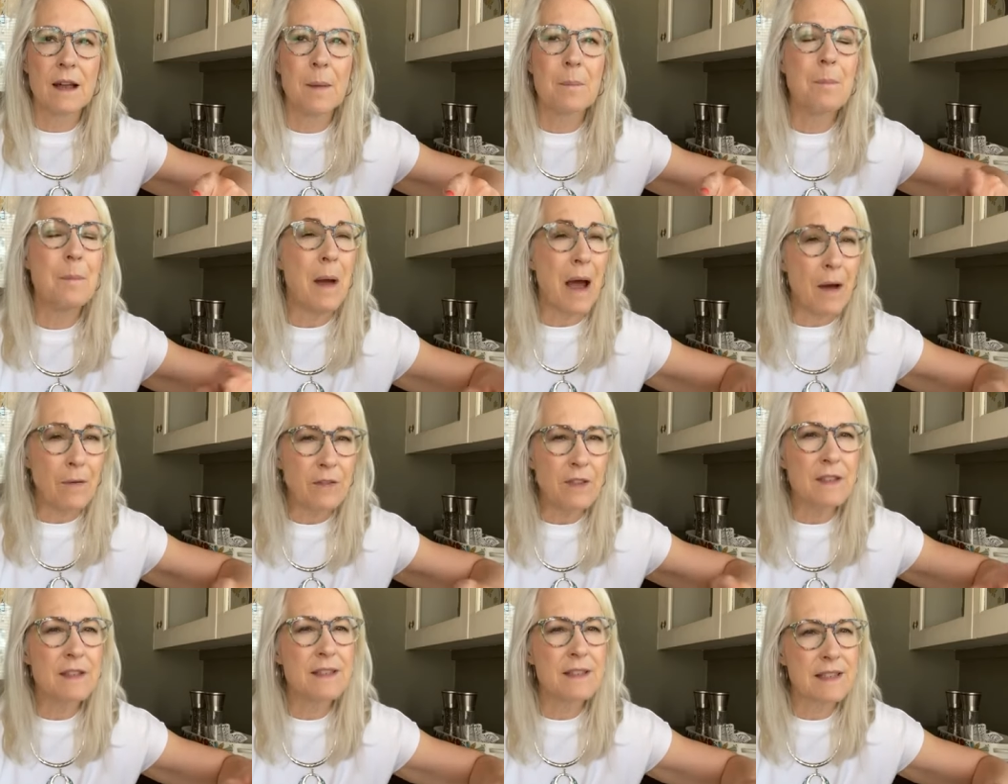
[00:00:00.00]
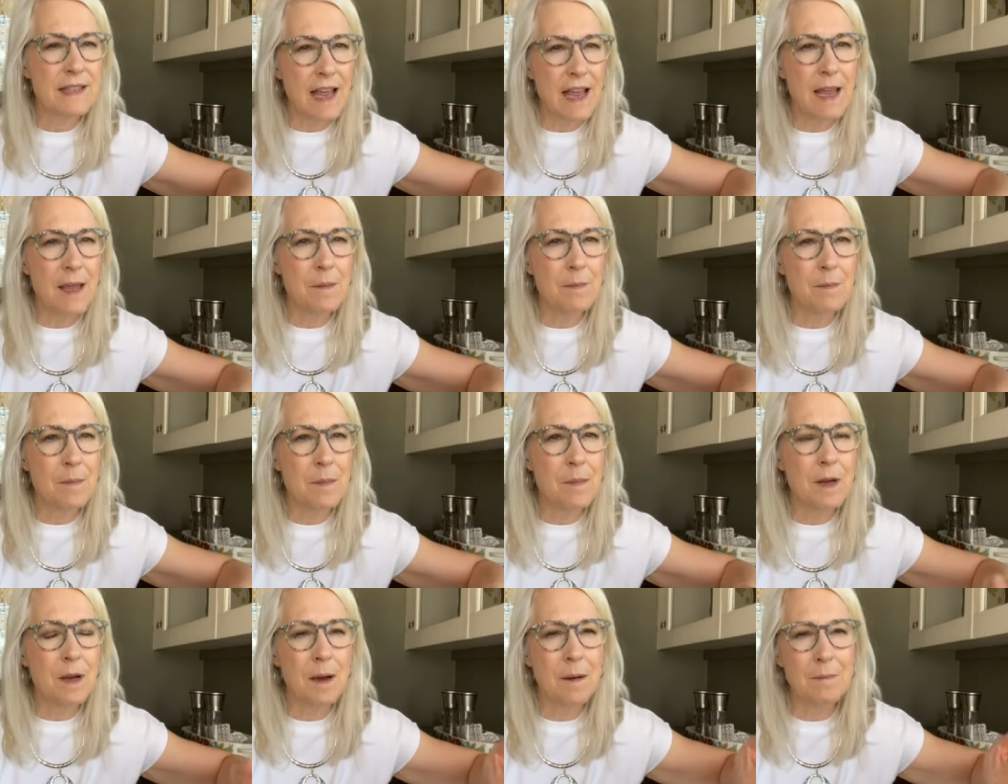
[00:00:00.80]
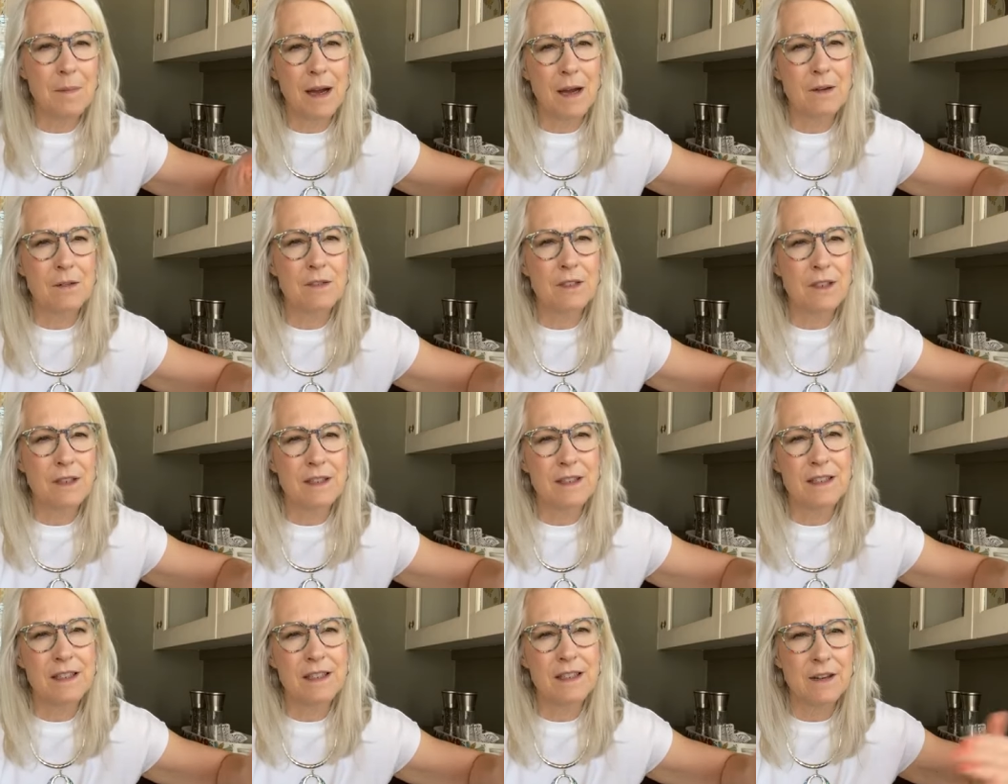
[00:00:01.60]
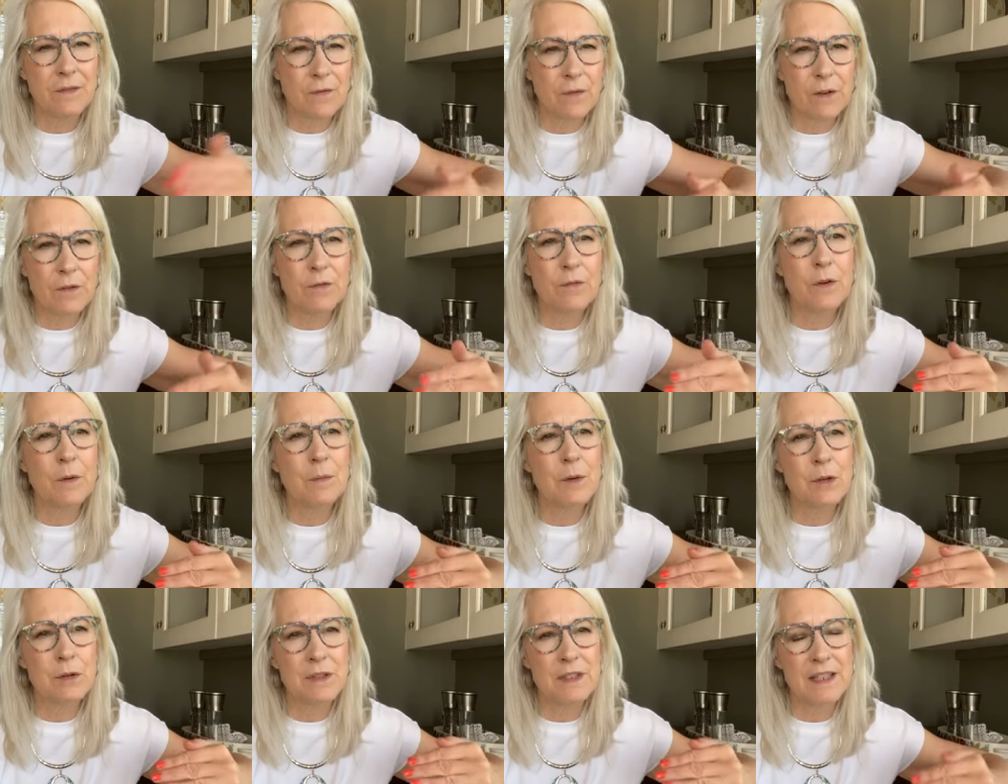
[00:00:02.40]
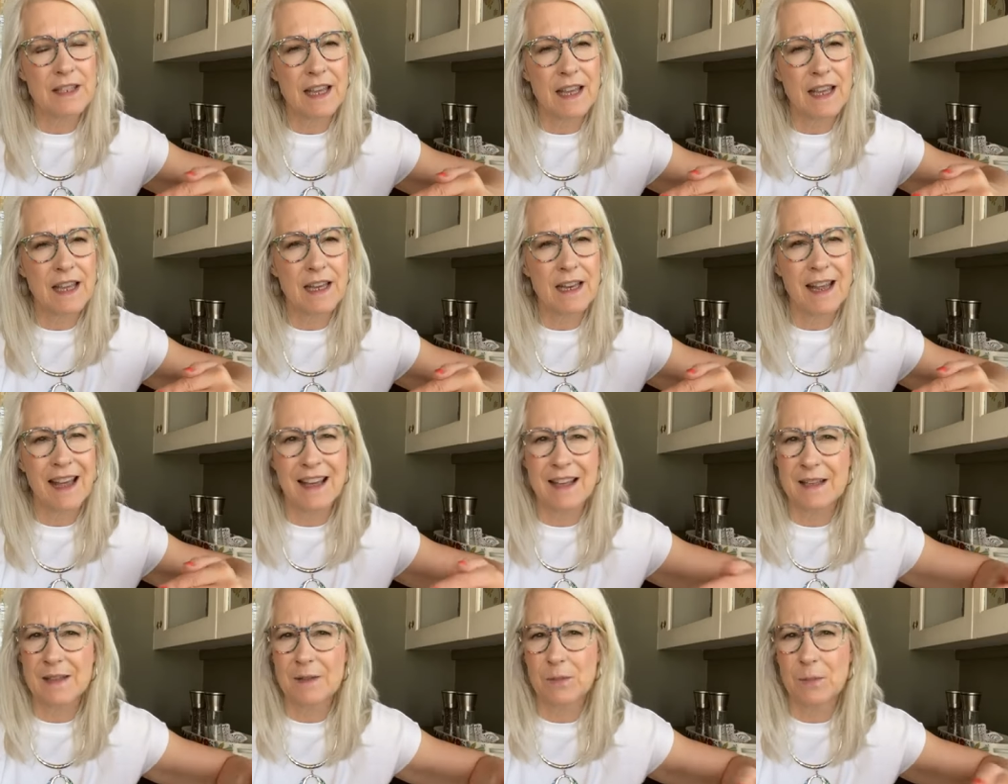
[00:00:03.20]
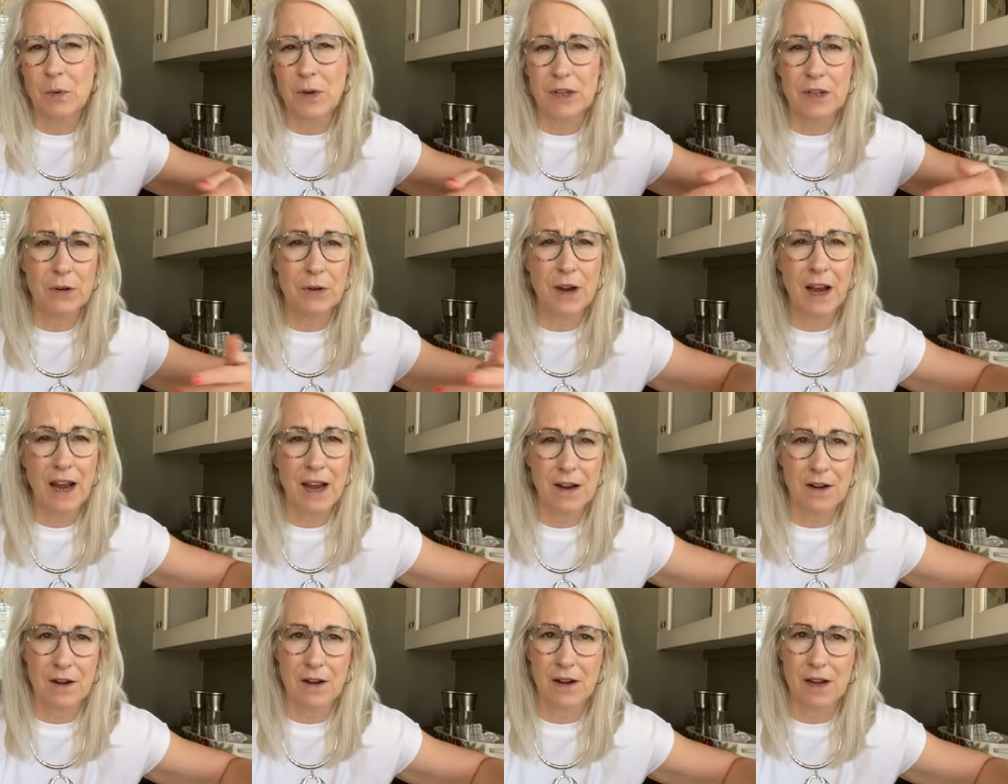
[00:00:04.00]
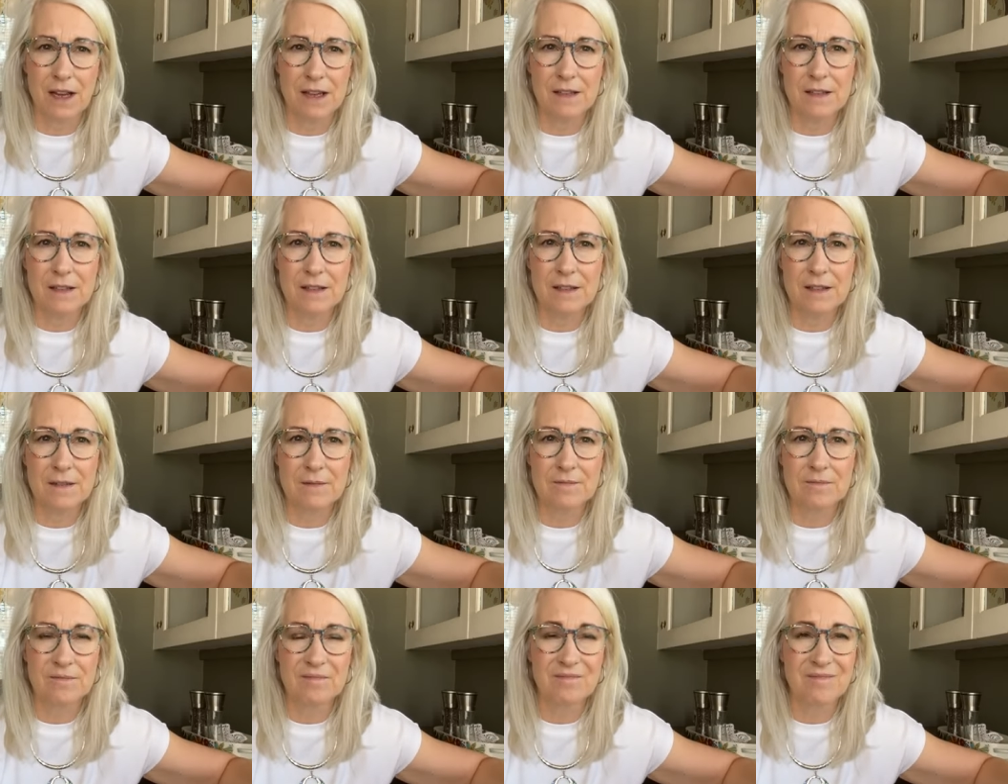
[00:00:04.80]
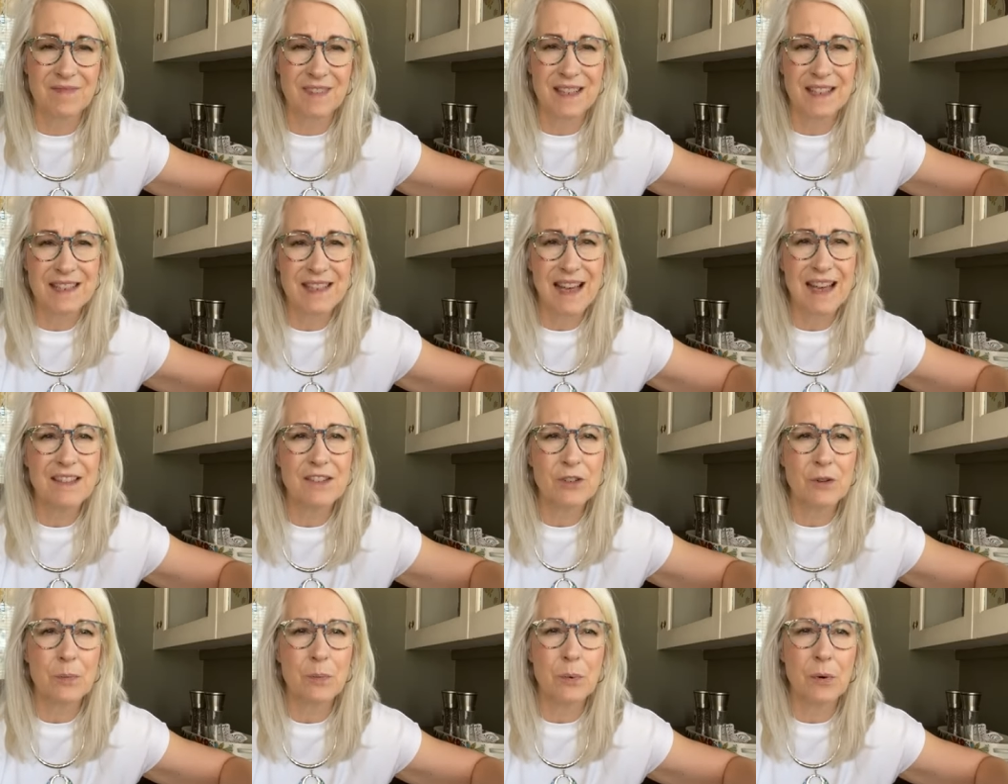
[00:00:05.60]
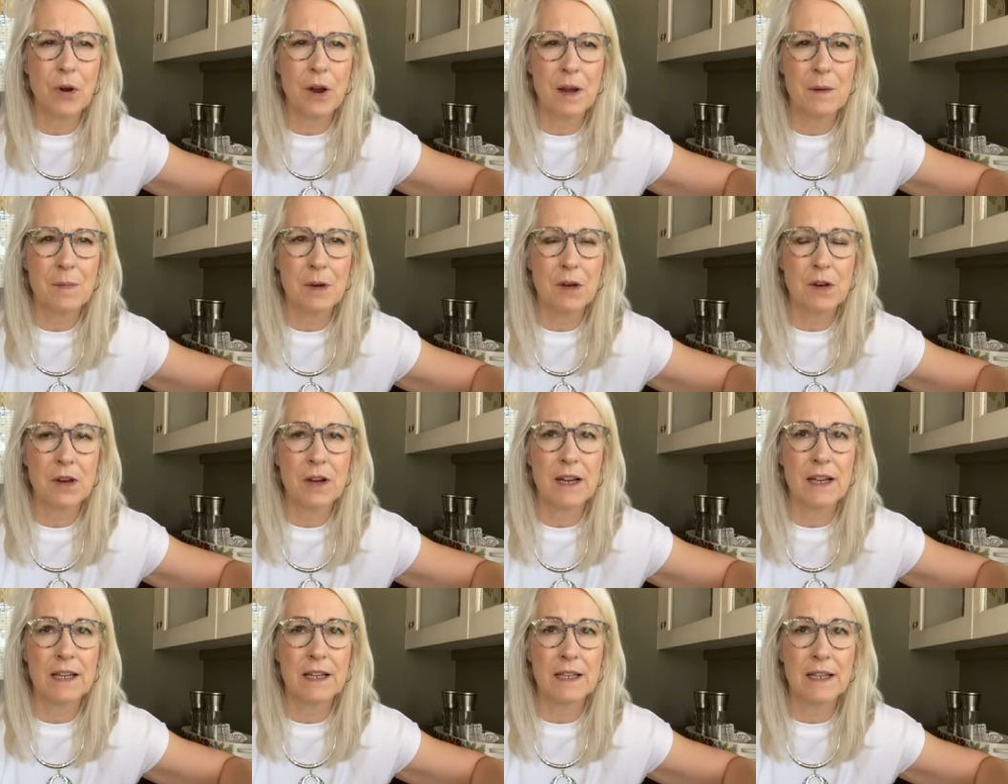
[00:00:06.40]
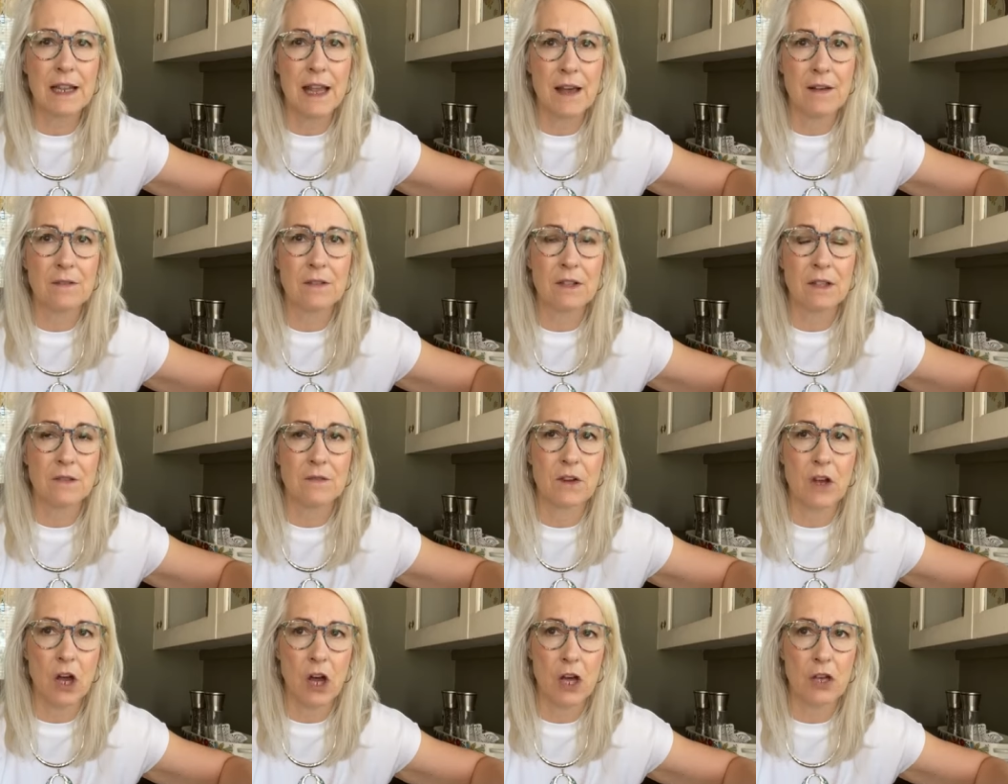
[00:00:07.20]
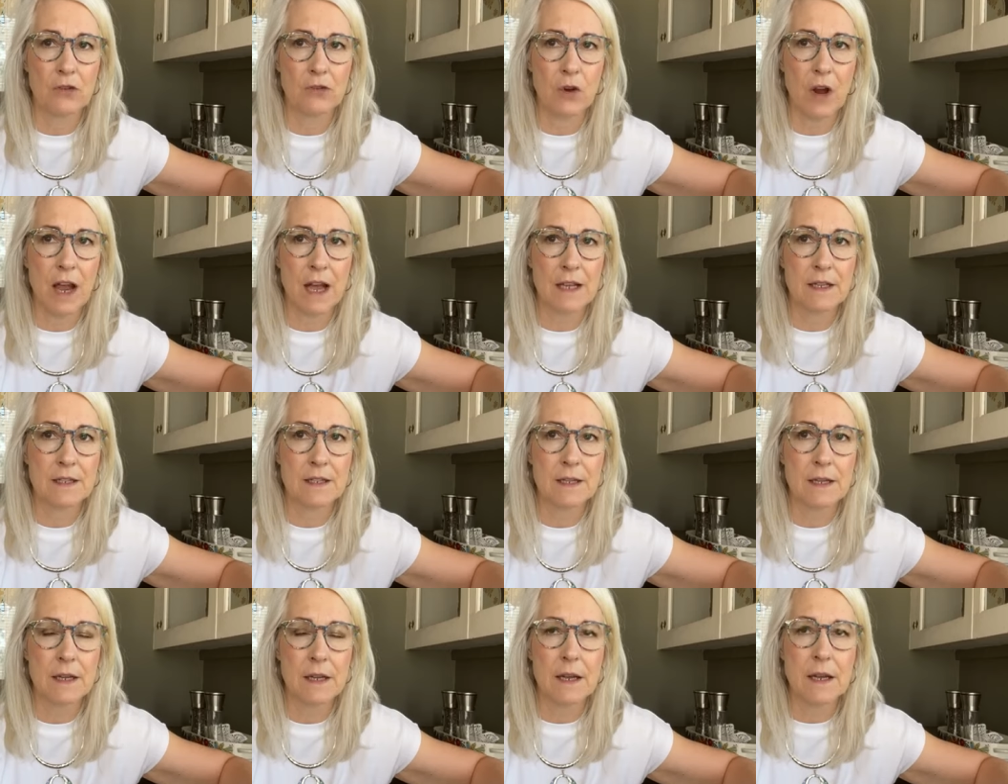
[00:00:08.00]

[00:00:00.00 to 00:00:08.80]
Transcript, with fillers: about the same amount different from your skin as what your hair is because that's your primary level of contrast.